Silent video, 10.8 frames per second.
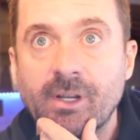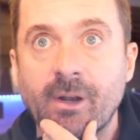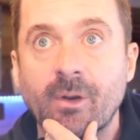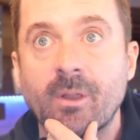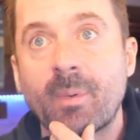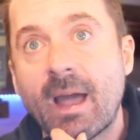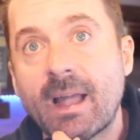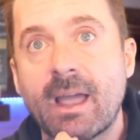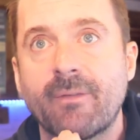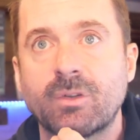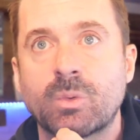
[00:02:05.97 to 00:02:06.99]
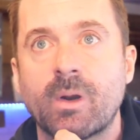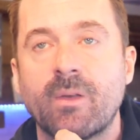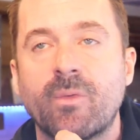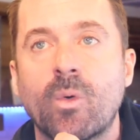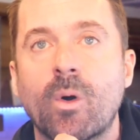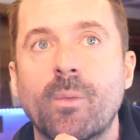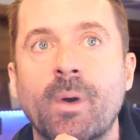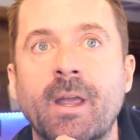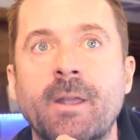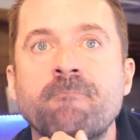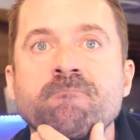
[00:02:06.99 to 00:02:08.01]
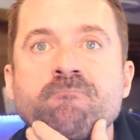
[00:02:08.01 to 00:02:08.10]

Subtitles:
here in the back half of 24, right?